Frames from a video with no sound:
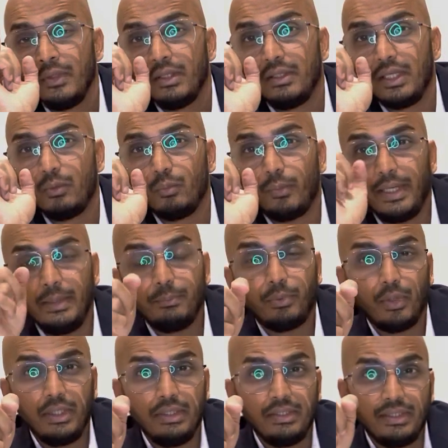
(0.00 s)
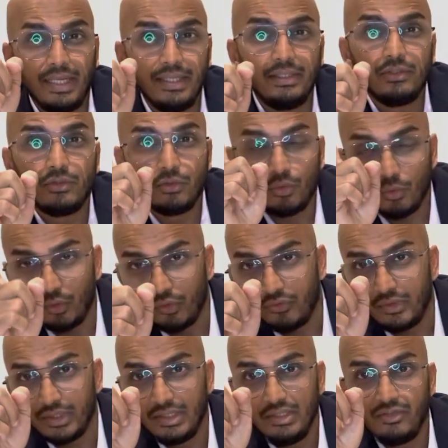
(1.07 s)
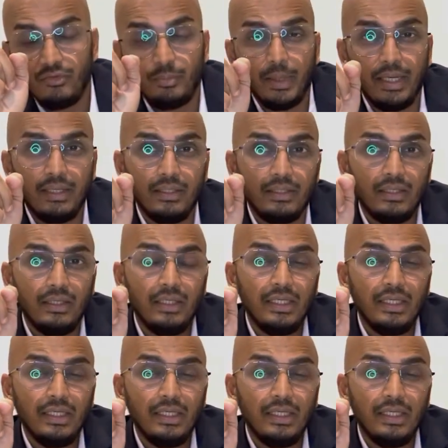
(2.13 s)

That 1.10 crores that he spent,